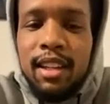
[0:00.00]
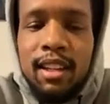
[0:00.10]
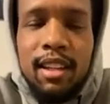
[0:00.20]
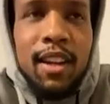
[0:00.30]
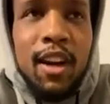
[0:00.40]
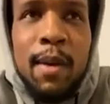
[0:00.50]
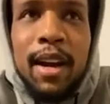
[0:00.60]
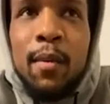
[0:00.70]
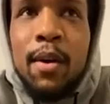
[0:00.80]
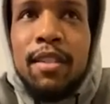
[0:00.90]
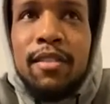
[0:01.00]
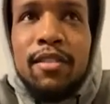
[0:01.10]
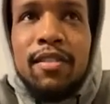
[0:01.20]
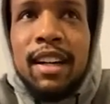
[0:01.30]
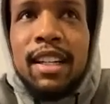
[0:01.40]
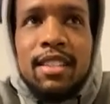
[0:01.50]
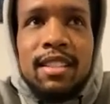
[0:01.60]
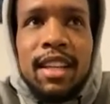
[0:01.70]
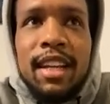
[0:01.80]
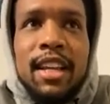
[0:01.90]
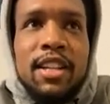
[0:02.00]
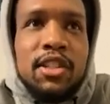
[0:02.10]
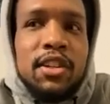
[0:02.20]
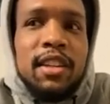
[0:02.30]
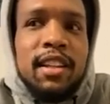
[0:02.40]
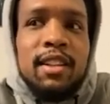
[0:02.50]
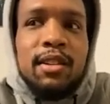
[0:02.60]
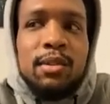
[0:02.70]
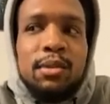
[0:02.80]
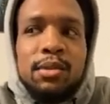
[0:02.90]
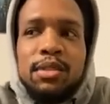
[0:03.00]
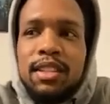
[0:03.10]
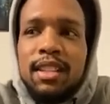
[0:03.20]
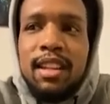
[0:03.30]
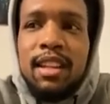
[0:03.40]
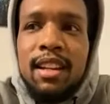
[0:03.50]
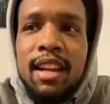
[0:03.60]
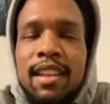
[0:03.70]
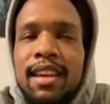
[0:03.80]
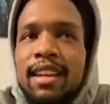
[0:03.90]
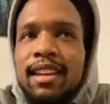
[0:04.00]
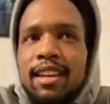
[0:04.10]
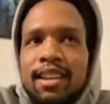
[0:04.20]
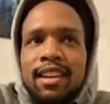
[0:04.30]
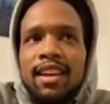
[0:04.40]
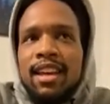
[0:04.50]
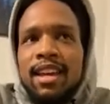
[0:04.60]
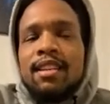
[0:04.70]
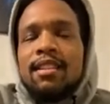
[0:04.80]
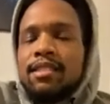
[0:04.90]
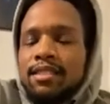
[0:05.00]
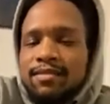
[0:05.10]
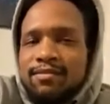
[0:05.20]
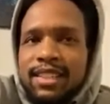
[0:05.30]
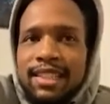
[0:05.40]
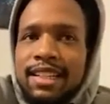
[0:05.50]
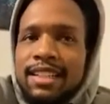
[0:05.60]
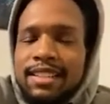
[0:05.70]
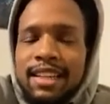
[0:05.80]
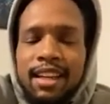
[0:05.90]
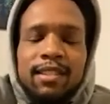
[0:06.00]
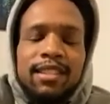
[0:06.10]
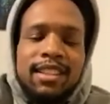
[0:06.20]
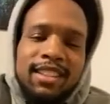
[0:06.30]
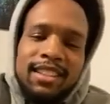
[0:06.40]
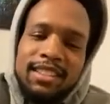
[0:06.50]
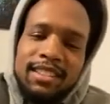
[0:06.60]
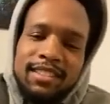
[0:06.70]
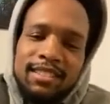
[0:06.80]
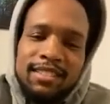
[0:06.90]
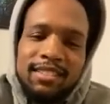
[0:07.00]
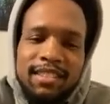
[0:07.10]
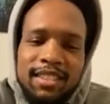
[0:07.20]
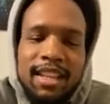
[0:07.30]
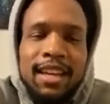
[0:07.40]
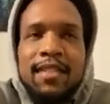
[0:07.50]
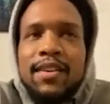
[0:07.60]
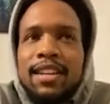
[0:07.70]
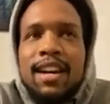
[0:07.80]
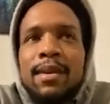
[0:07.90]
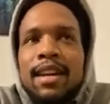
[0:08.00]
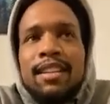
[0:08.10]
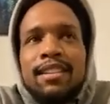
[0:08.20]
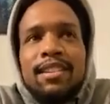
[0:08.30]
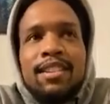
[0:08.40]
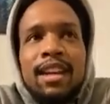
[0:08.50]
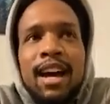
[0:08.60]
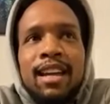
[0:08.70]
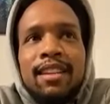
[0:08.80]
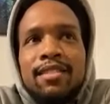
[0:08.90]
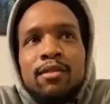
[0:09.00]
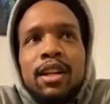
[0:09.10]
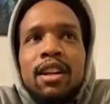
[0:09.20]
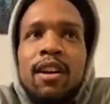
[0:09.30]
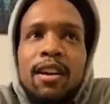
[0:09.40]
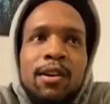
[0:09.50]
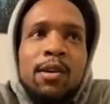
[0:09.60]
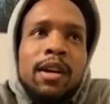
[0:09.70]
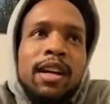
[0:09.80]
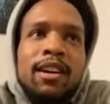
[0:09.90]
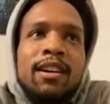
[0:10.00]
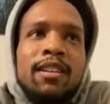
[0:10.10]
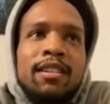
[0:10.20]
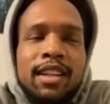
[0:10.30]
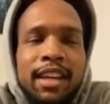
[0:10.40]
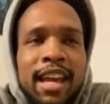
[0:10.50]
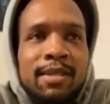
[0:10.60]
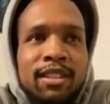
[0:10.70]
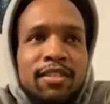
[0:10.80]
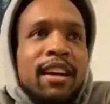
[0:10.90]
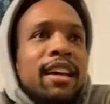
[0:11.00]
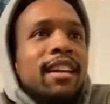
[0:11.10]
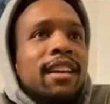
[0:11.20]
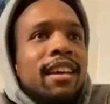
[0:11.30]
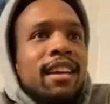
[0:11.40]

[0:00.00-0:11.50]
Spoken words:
He come back and win a few fights, get injured, then he lose, and then I think he just couldn't stay healthy. Like every time I read an article like, oh, Cain's had to fight,